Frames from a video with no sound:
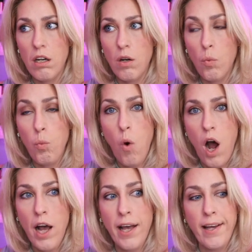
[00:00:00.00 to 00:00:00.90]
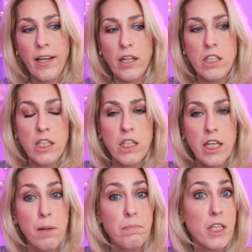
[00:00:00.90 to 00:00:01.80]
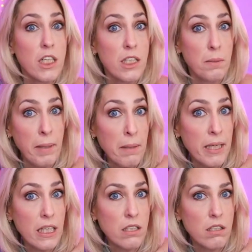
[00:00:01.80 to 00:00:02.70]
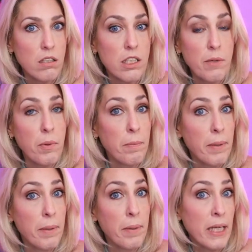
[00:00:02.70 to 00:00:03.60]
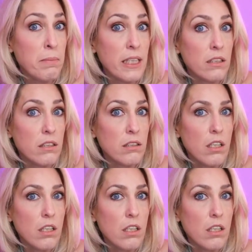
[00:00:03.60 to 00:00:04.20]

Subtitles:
why didn't they abduct the babies? Because they were babies.